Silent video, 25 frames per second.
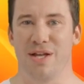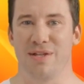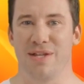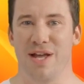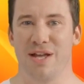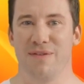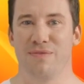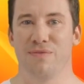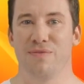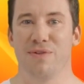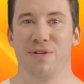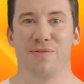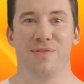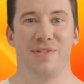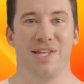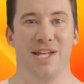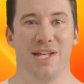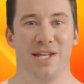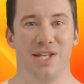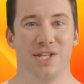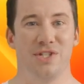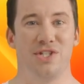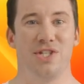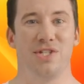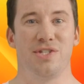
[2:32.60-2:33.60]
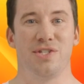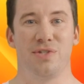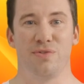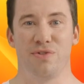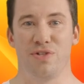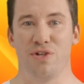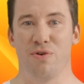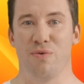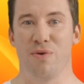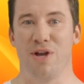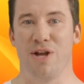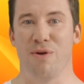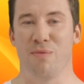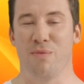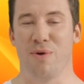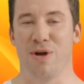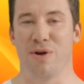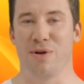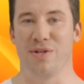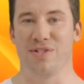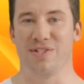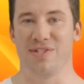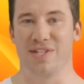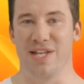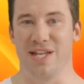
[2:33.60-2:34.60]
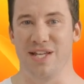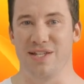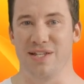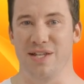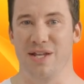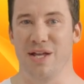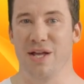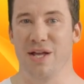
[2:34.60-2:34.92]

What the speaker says: That 15 inches of screen real estate.